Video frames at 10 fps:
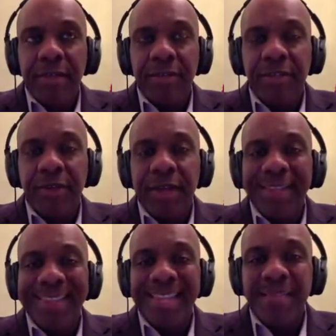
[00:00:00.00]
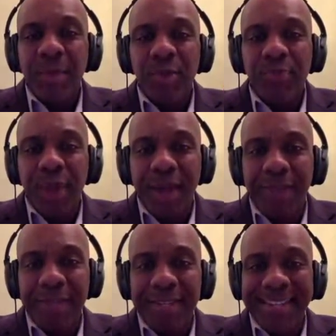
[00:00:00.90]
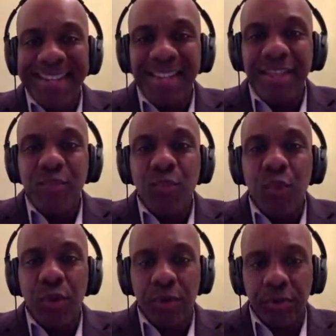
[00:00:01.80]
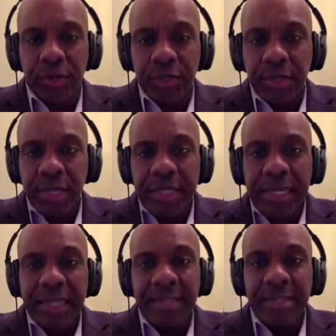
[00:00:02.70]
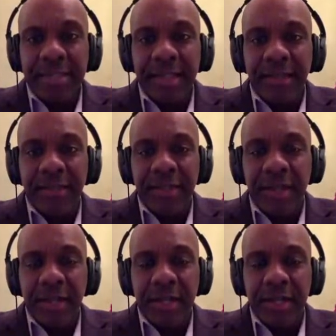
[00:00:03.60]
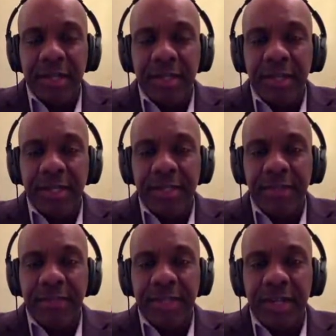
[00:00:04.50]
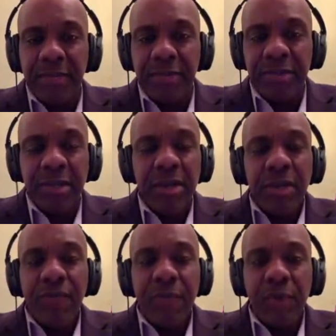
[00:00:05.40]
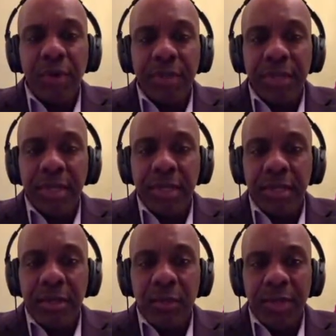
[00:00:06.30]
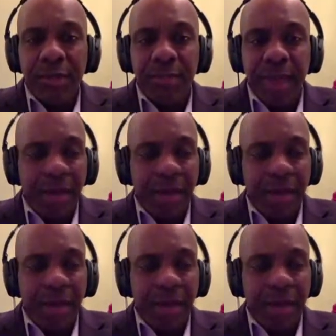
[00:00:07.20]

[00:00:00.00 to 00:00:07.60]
generated the most profit in the world in the late 1700s for the Western